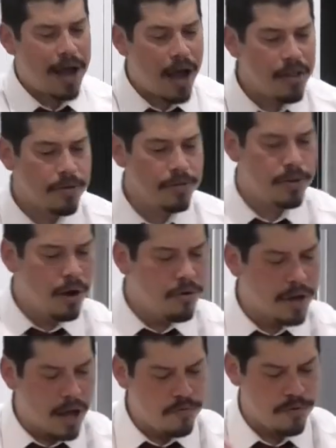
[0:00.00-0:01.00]
under the
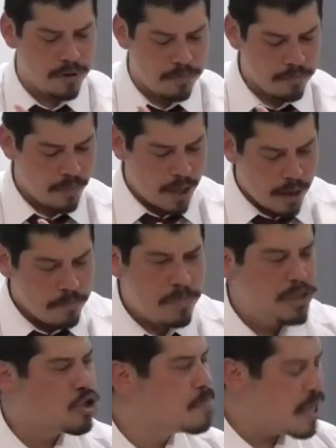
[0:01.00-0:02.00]
Old Covenant.
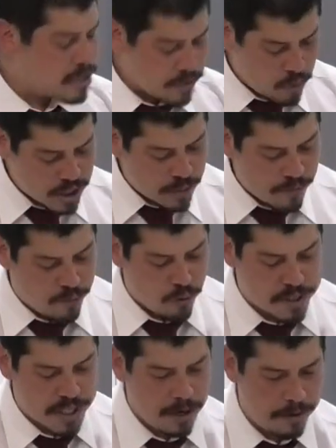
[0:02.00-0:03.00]
But drop down to verse number
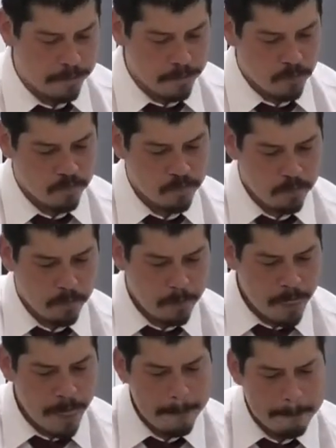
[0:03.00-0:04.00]
14.
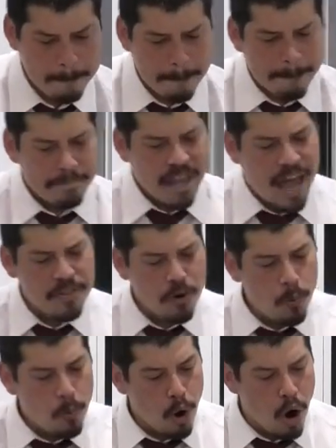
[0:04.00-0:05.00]
And the
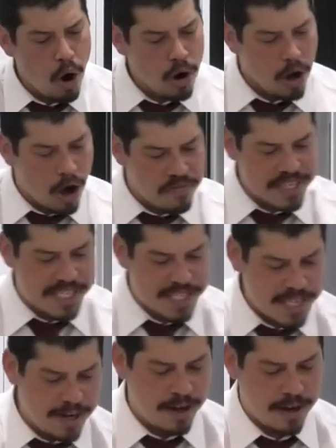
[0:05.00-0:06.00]
wall of the
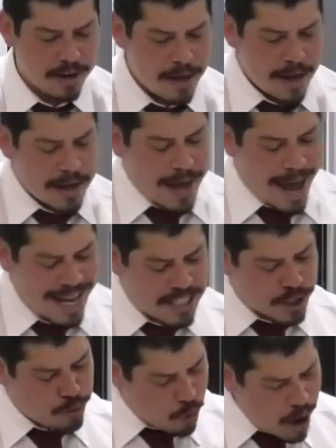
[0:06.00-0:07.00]
city
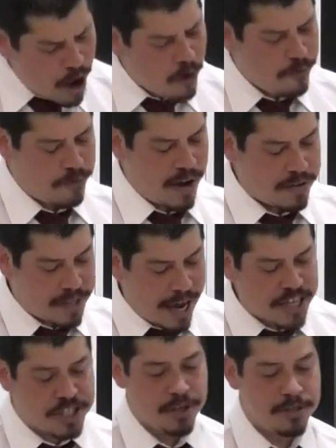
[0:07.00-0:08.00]
had 12
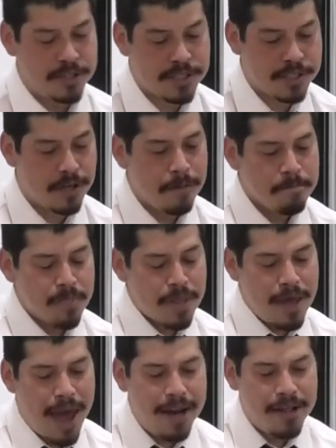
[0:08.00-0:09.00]
foundations,
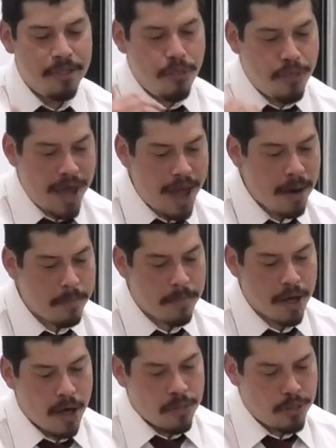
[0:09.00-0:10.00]
and in
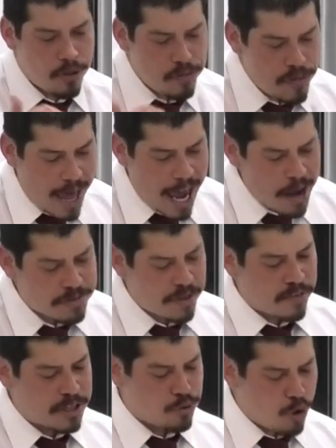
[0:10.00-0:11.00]
them the names
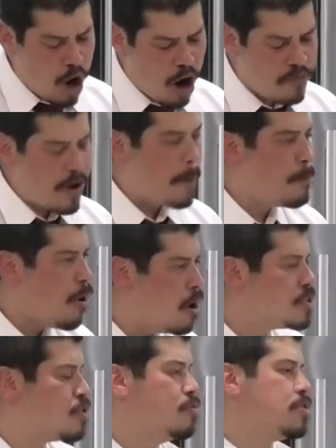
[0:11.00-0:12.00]
of the 12
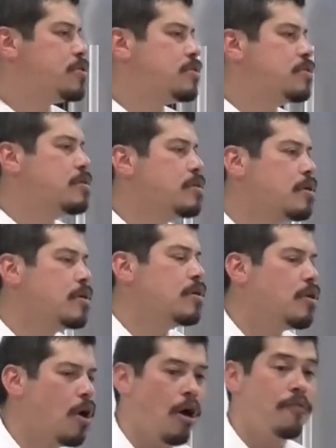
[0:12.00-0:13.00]
apostles
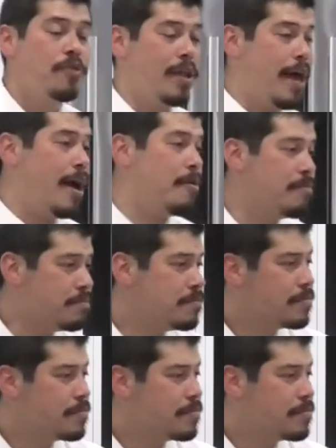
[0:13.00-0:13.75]
of the Lamb.